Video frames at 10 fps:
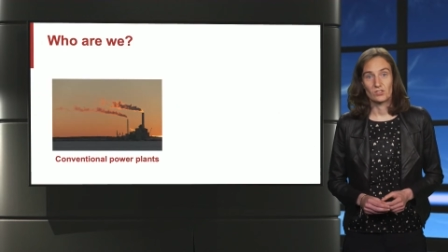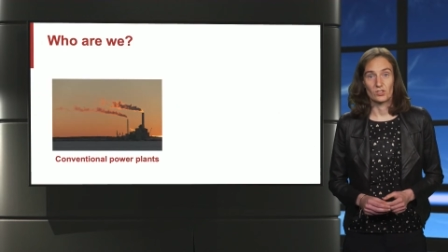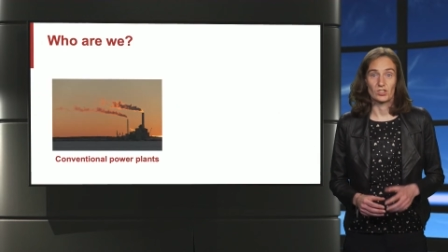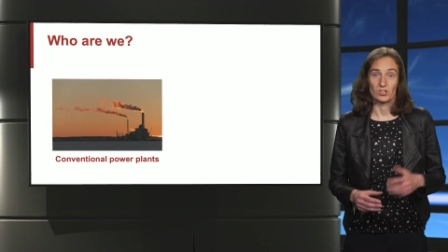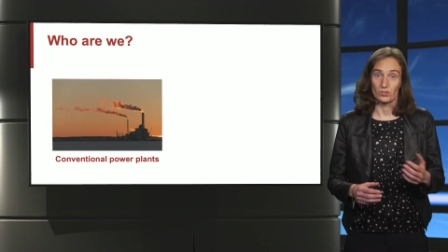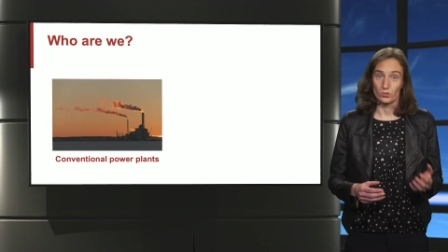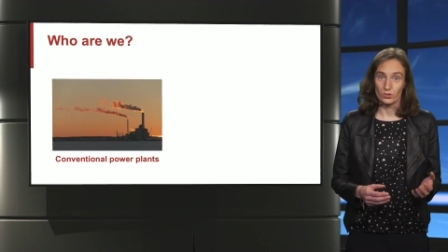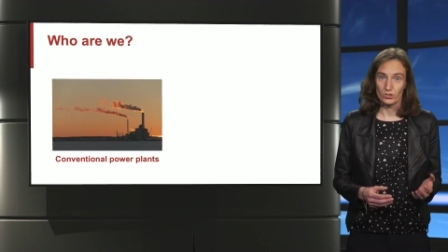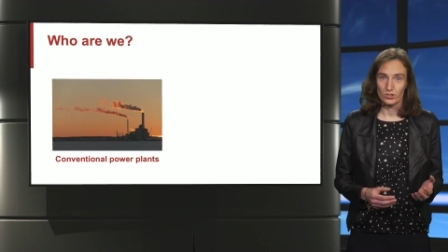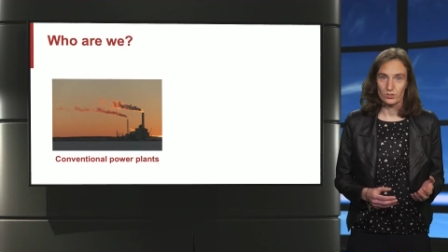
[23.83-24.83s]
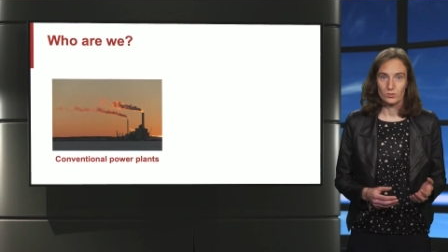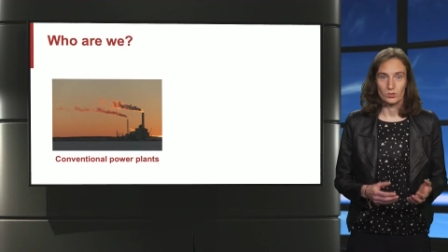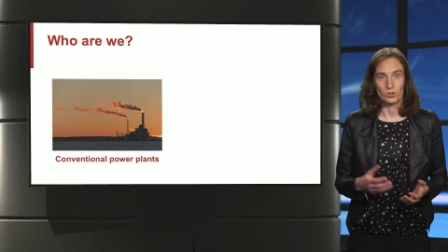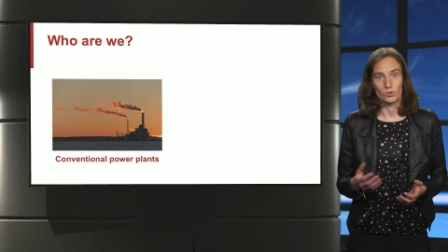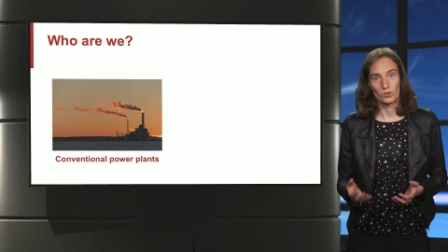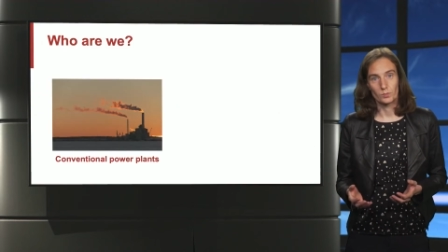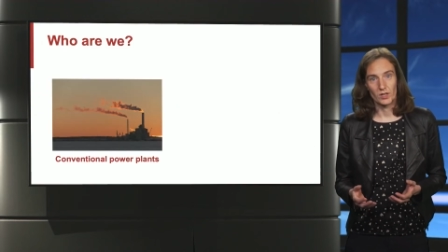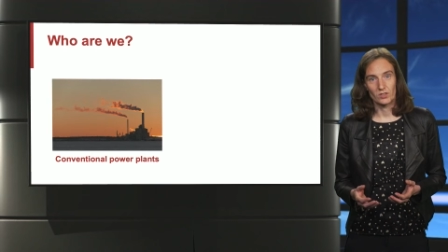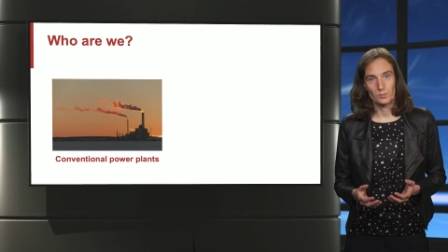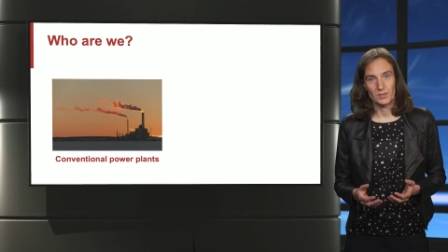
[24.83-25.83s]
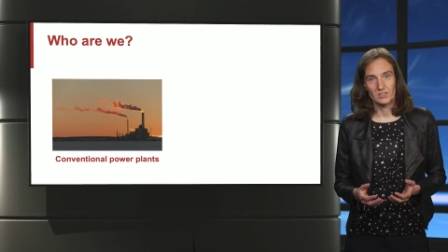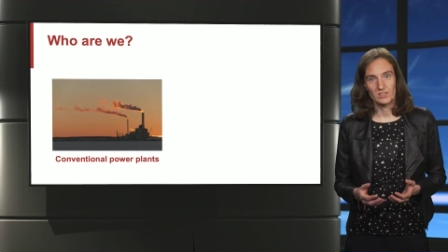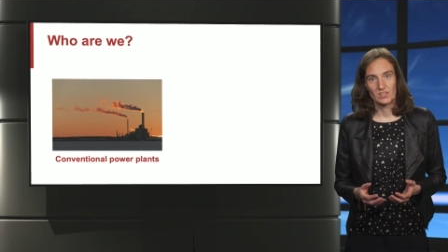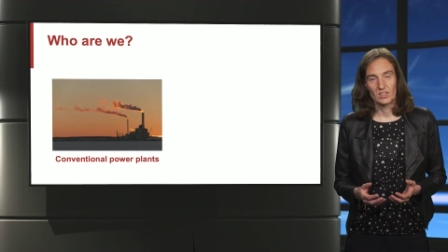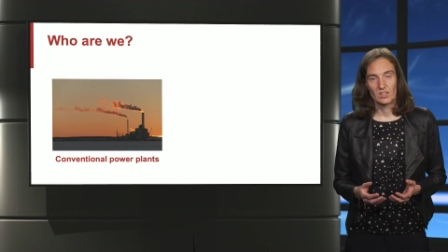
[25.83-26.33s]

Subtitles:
such as nuclear or coal power plants